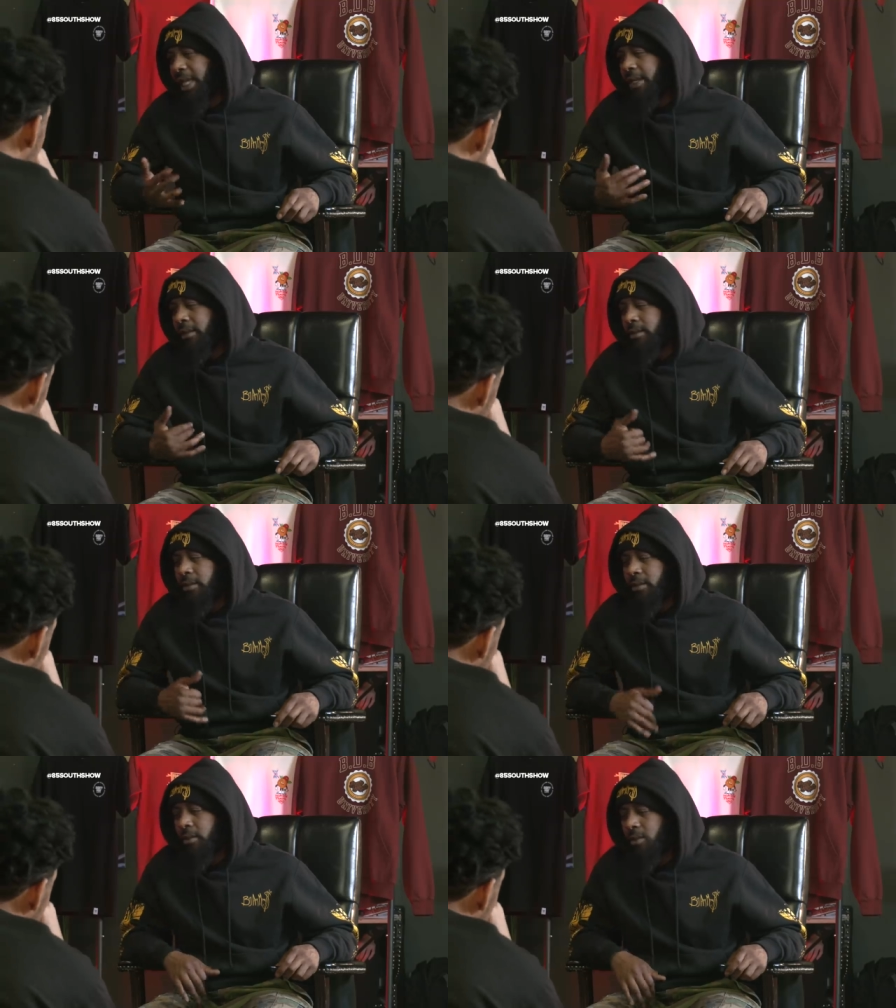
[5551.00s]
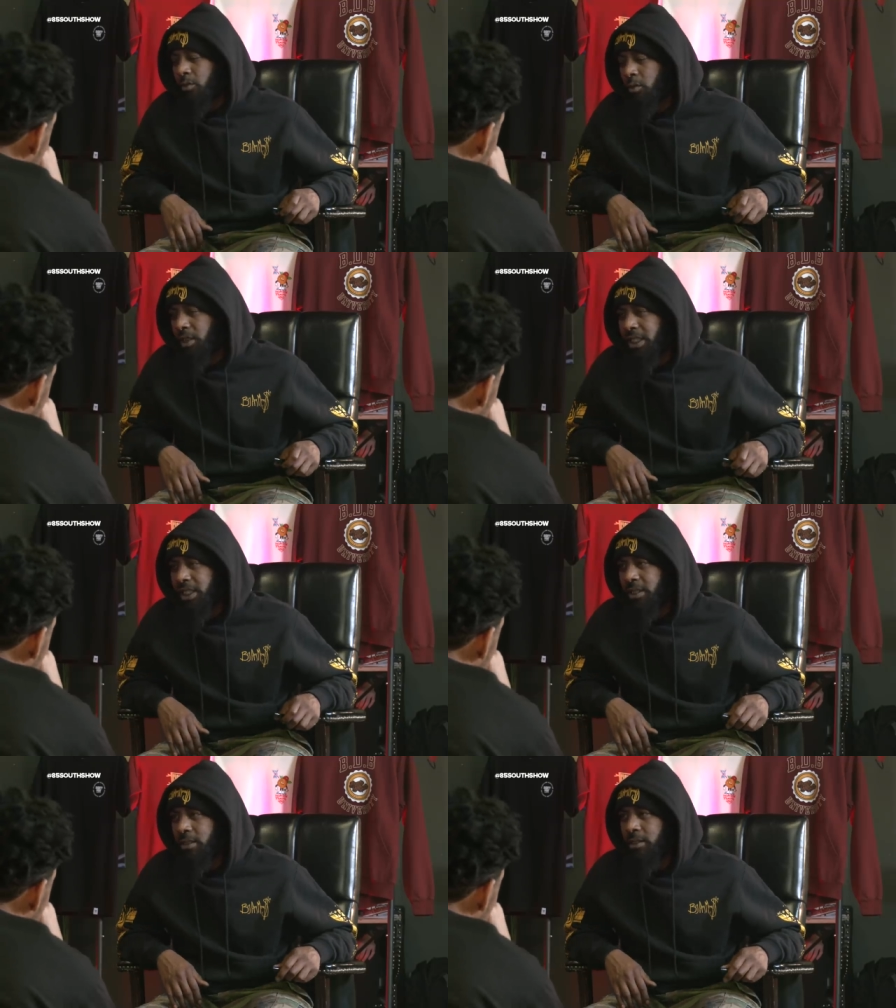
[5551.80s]
like we
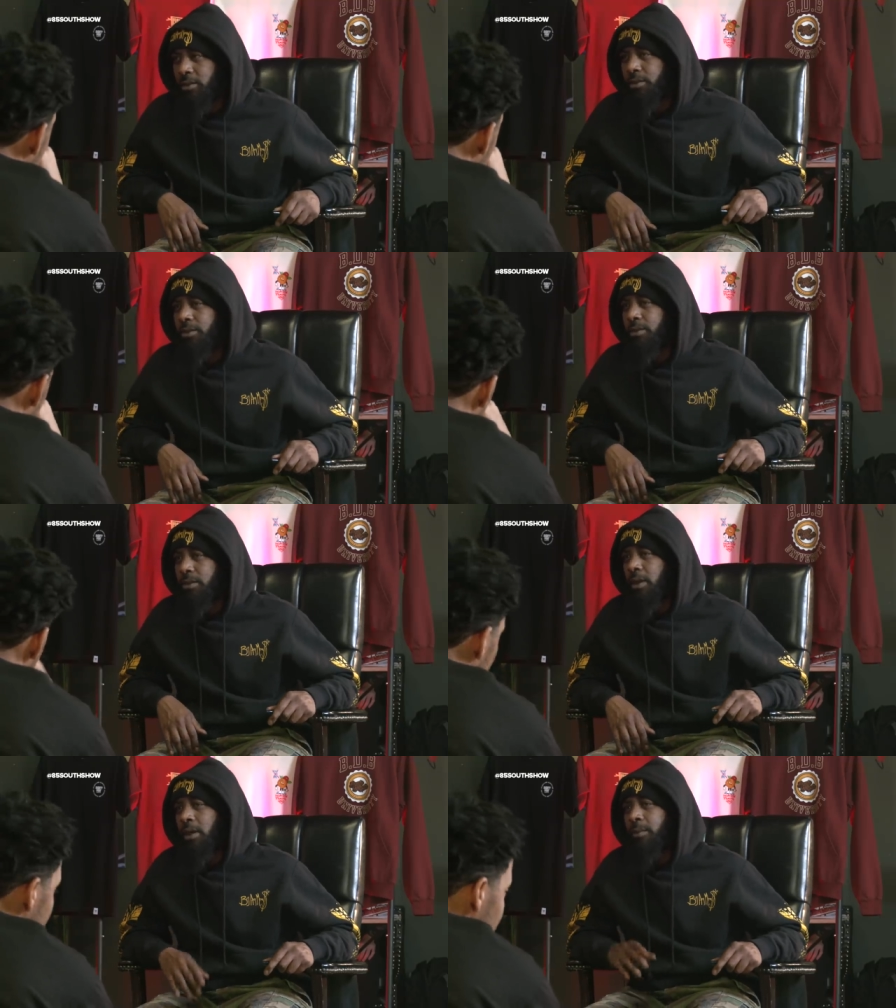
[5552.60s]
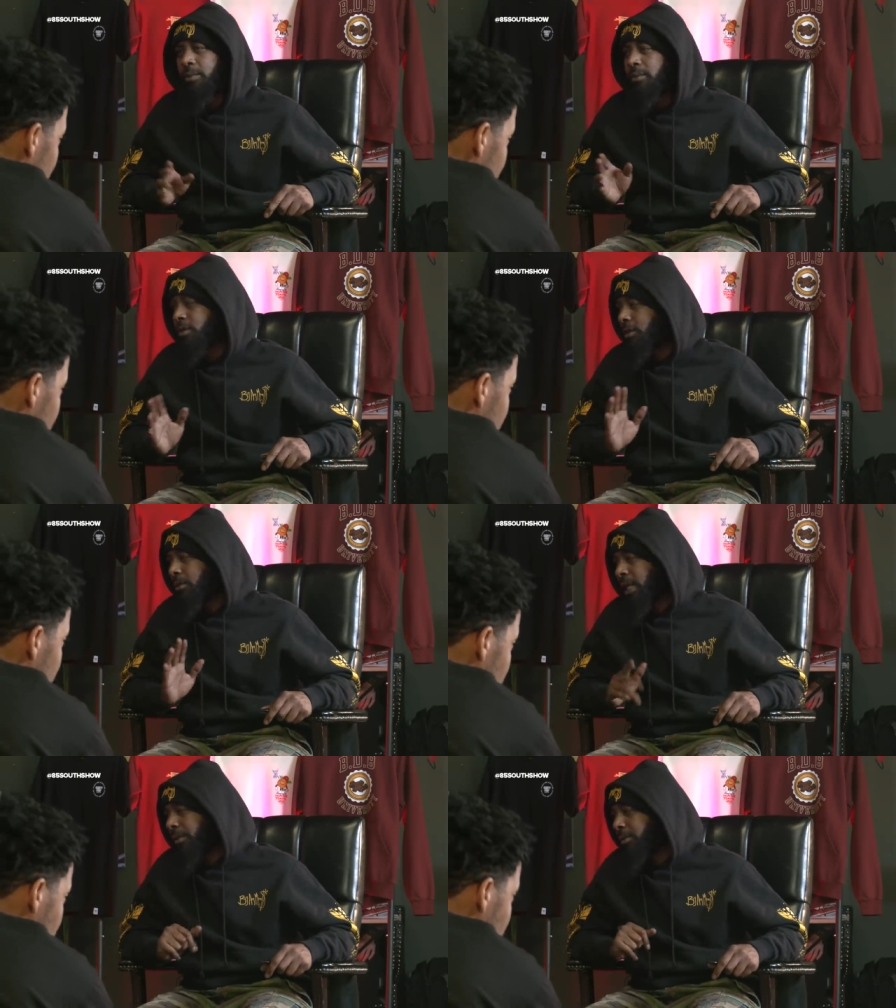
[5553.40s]
need to do um, some
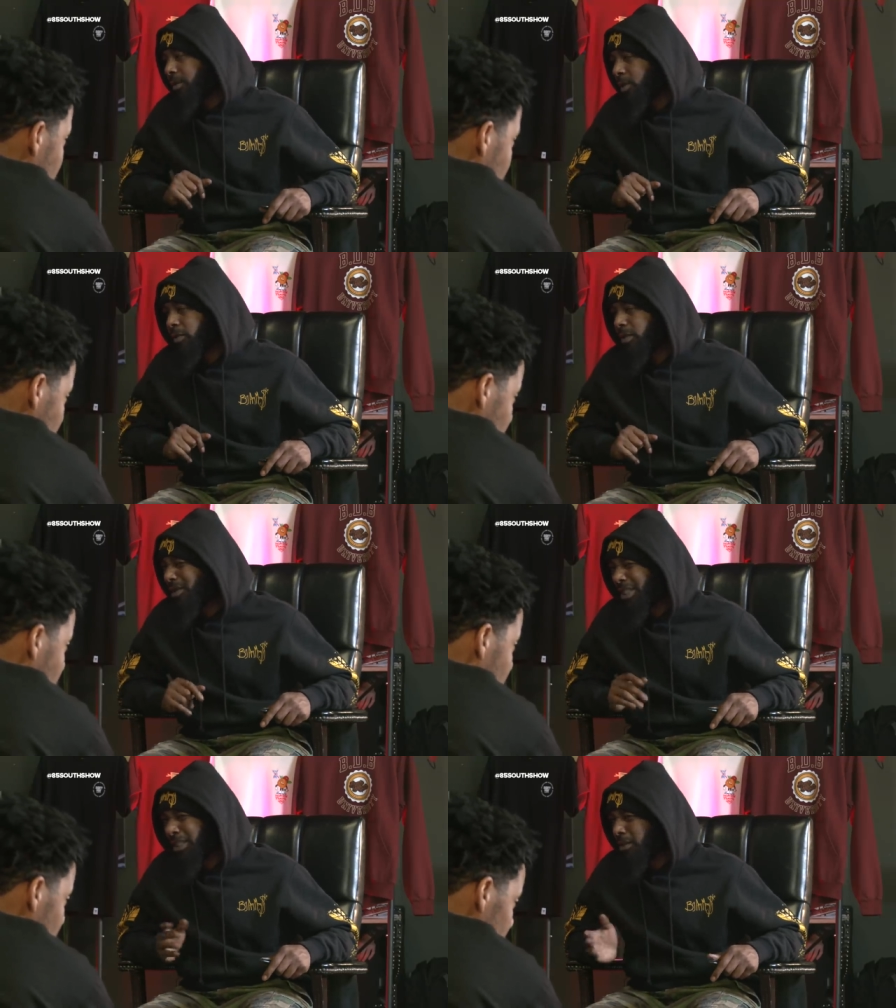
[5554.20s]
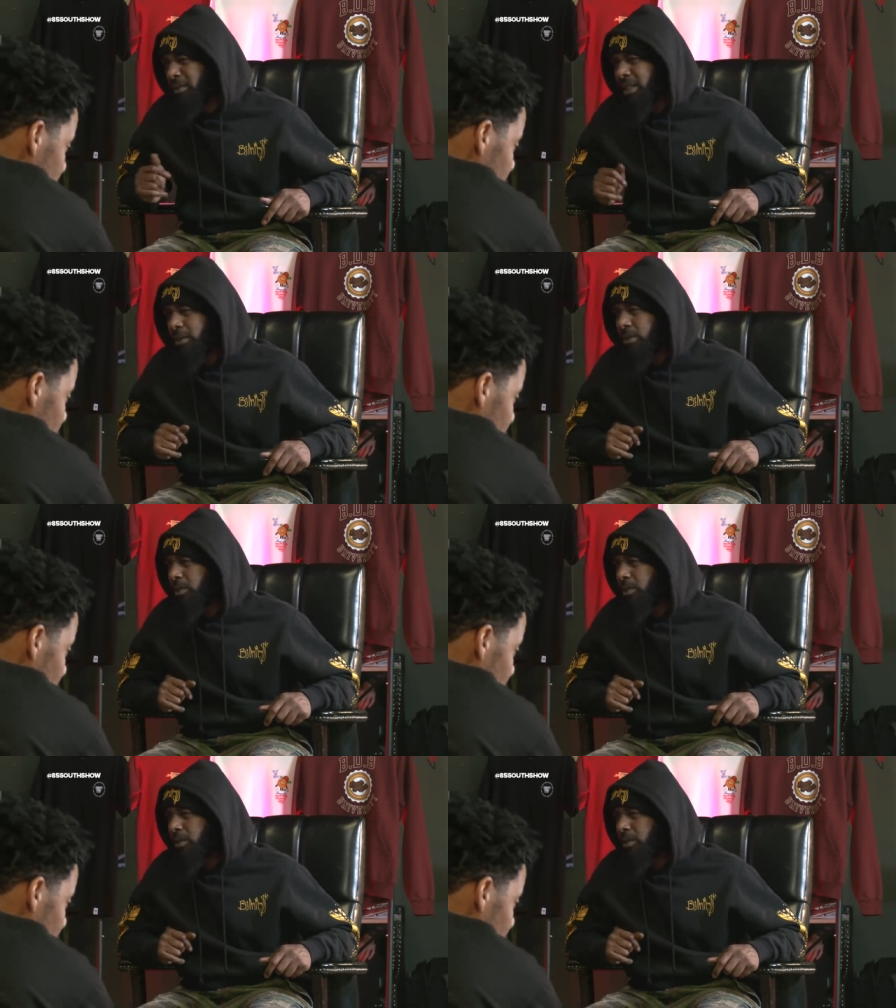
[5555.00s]
type of movie just about